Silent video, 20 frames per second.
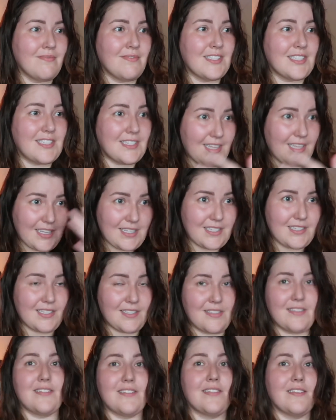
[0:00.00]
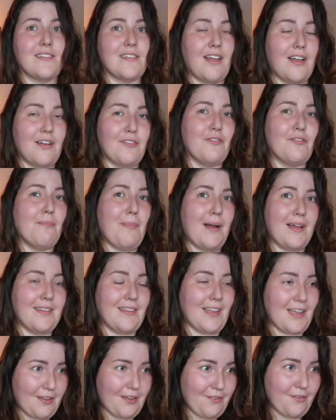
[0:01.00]
slices of my
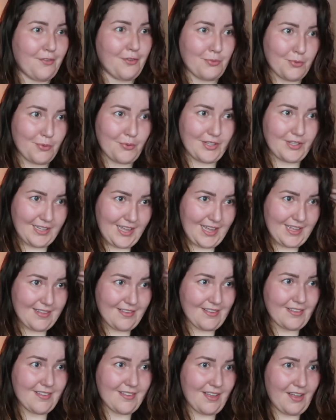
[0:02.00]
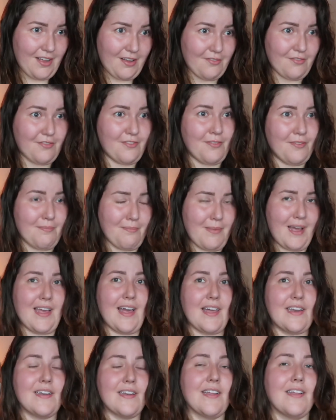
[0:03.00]
life through the lens of my
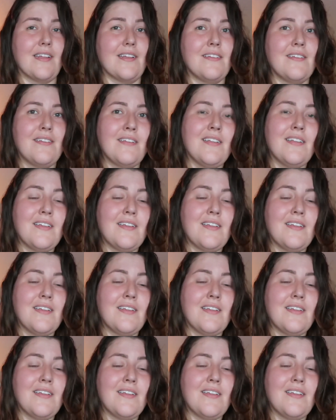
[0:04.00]
editing